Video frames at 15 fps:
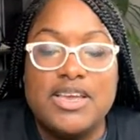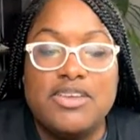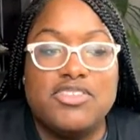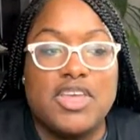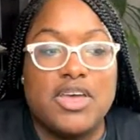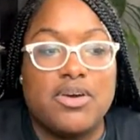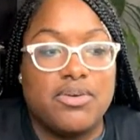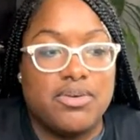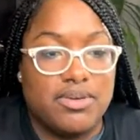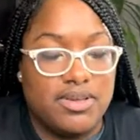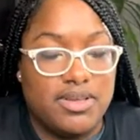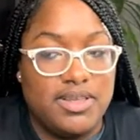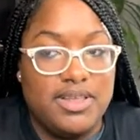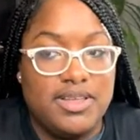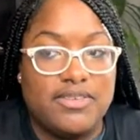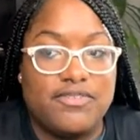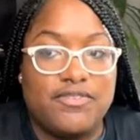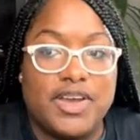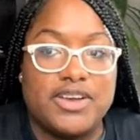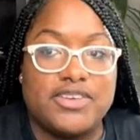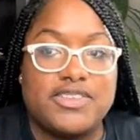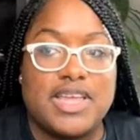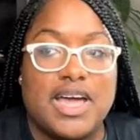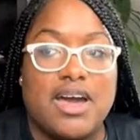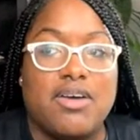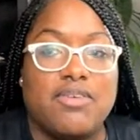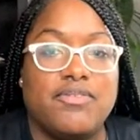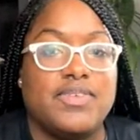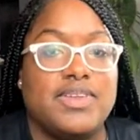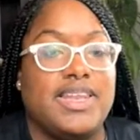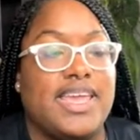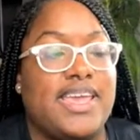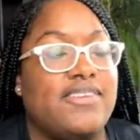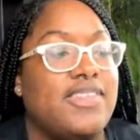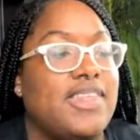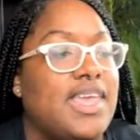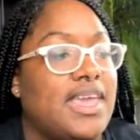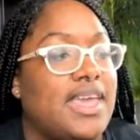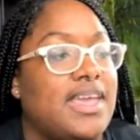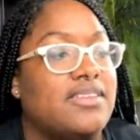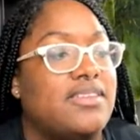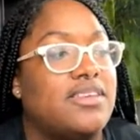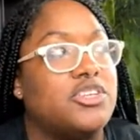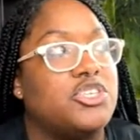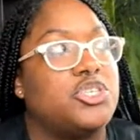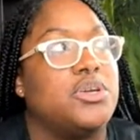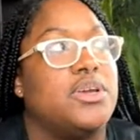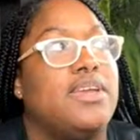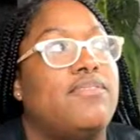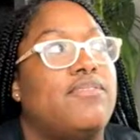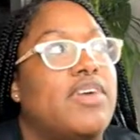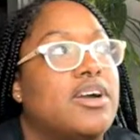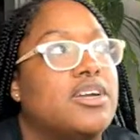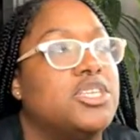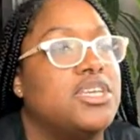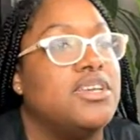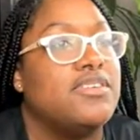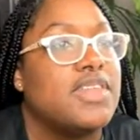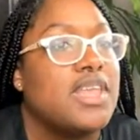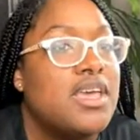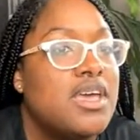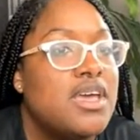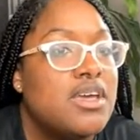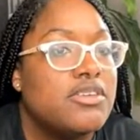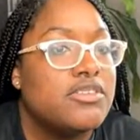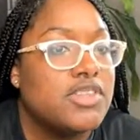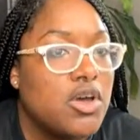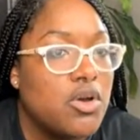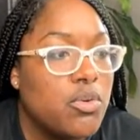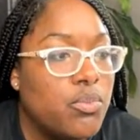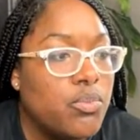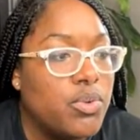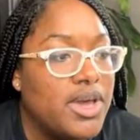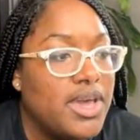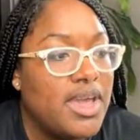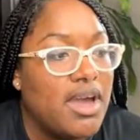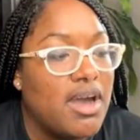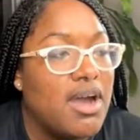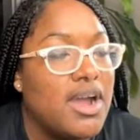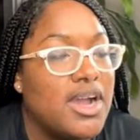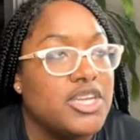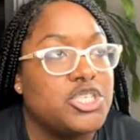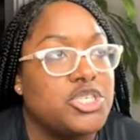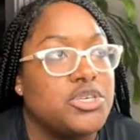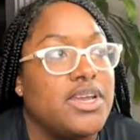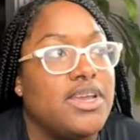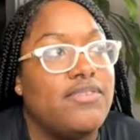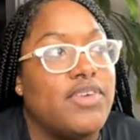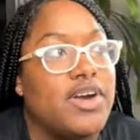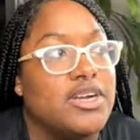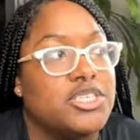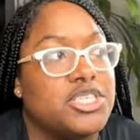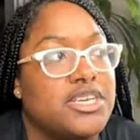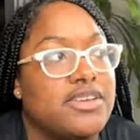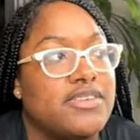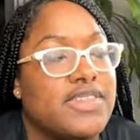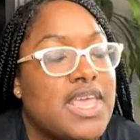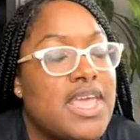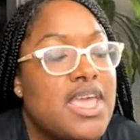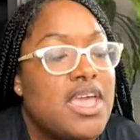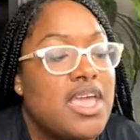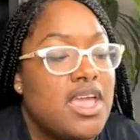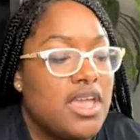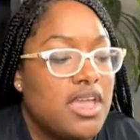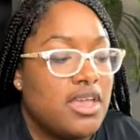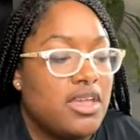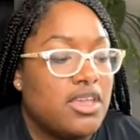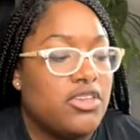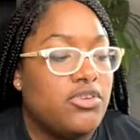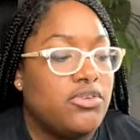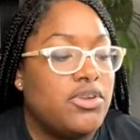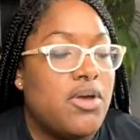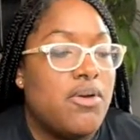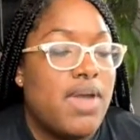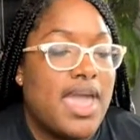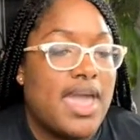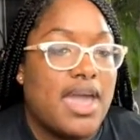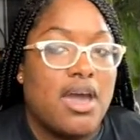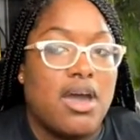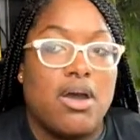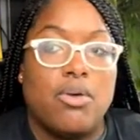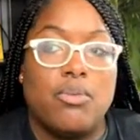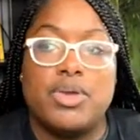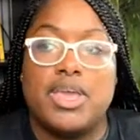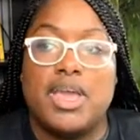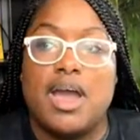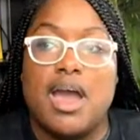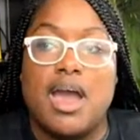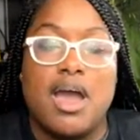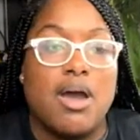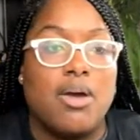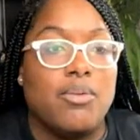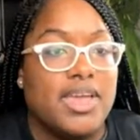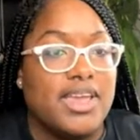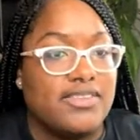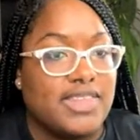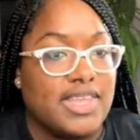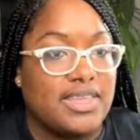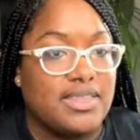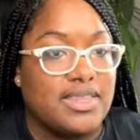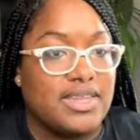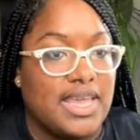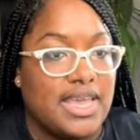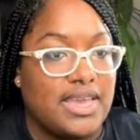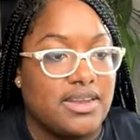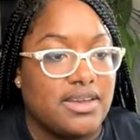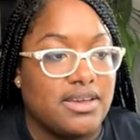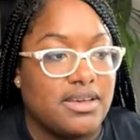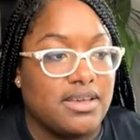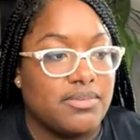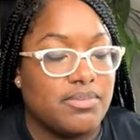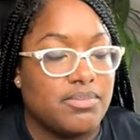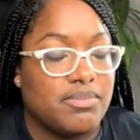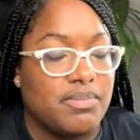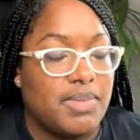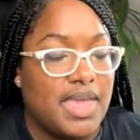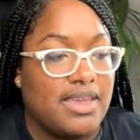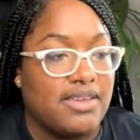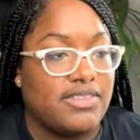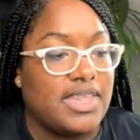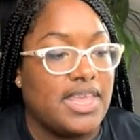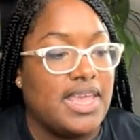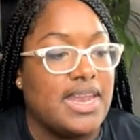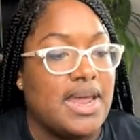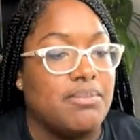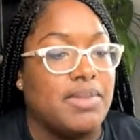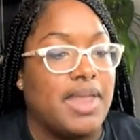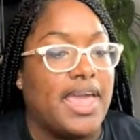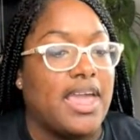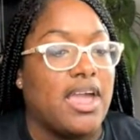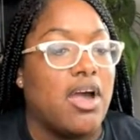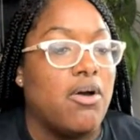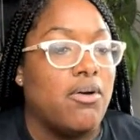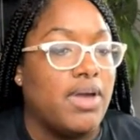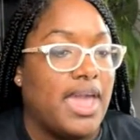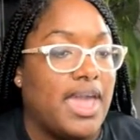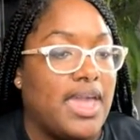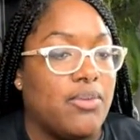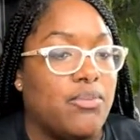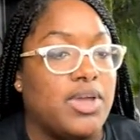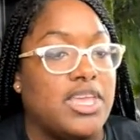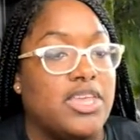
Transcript: So first off, let's get into string functions. So what are string functions? You know how we are always in the database, and I'm like, okay,